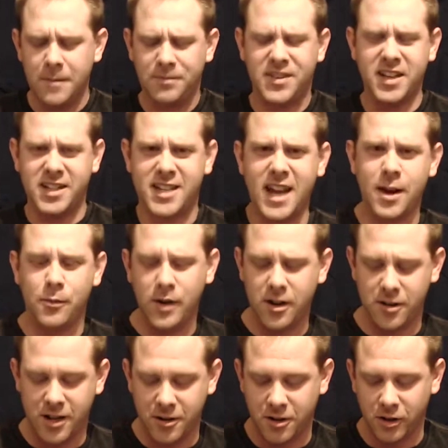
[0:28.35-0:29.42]
Today we are
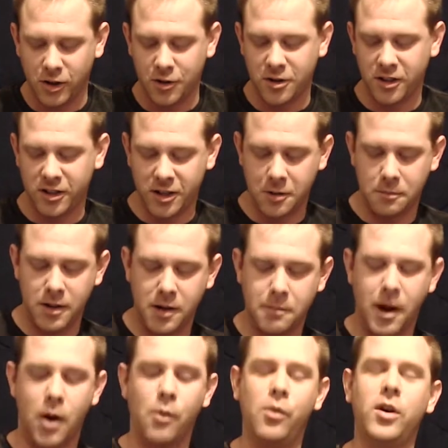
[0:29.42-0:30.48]
here to learn a little bit
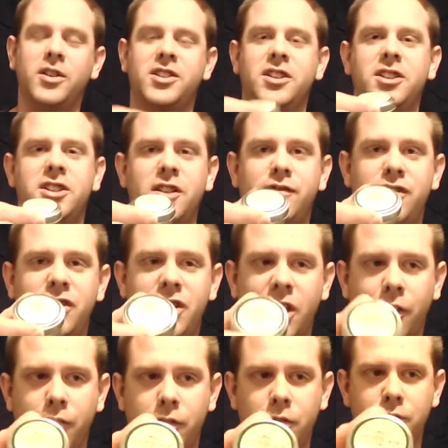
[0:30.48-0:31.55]
about Wilson's of
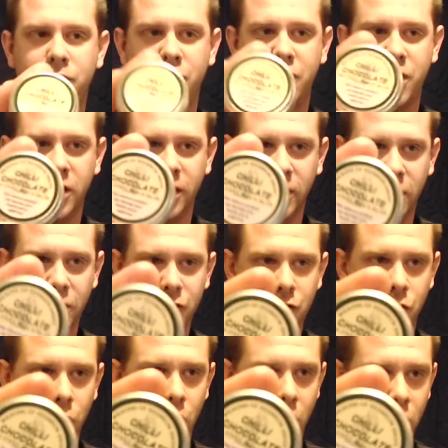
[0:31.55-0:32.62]
Sharrow chili
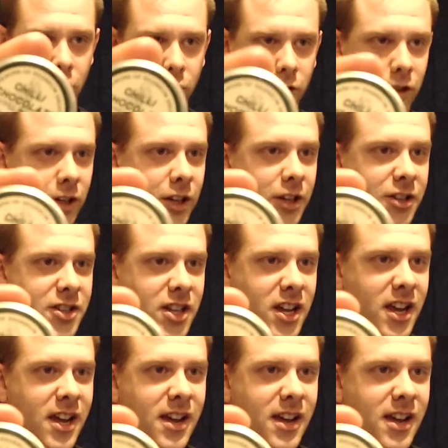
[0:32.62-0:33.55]
chocolate.